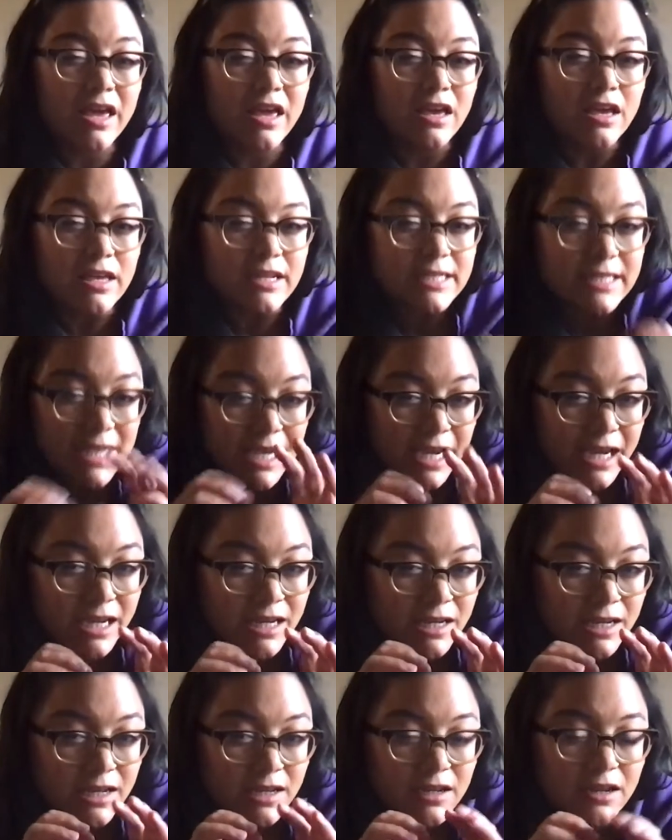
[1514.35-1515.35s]
and
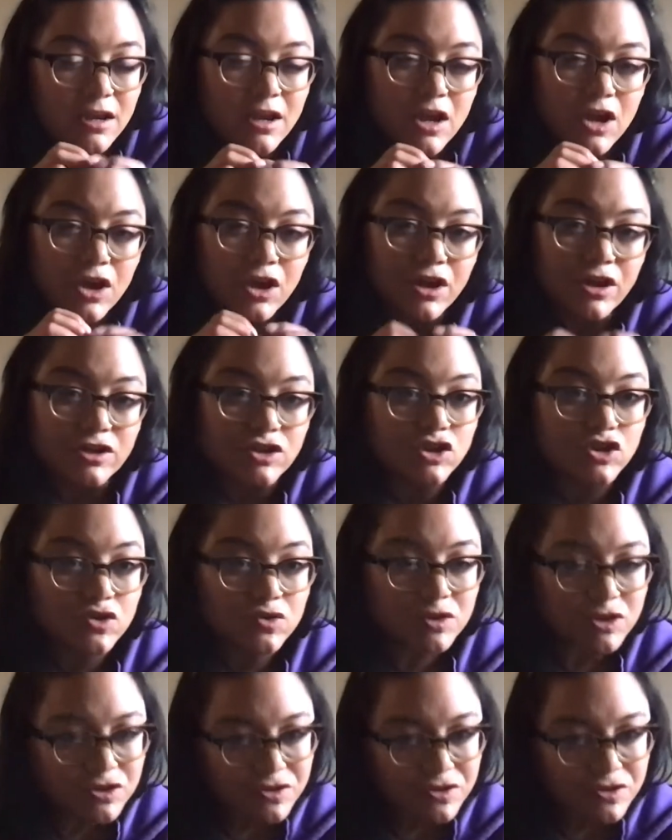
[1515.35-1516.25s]
tiny and short?